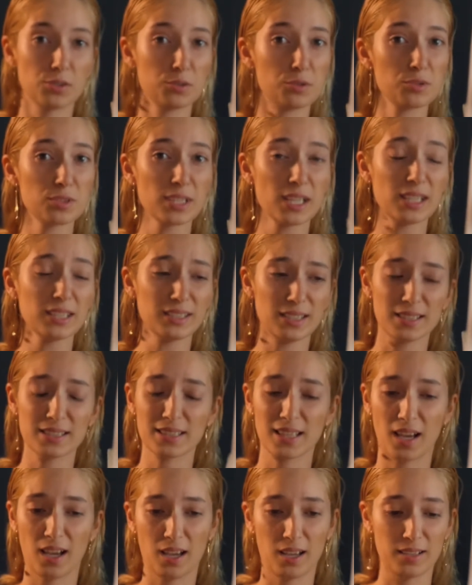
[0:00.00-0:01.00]
to say this,
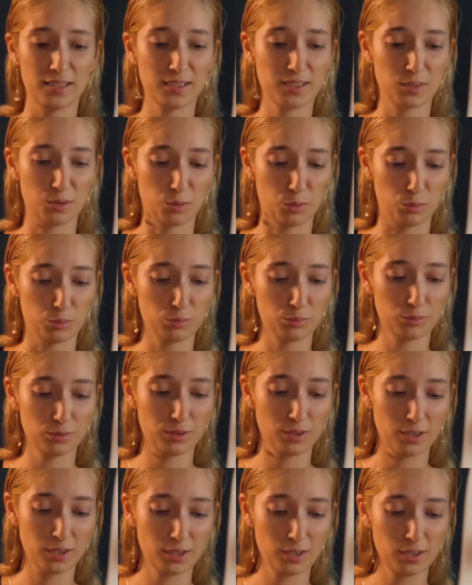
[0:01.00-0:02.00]
guys, so
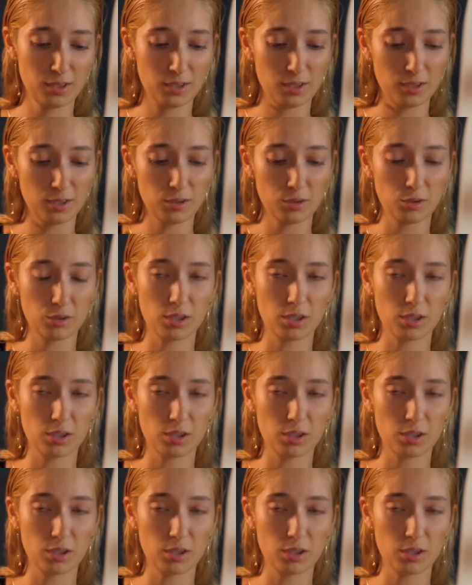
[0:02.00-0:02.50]
you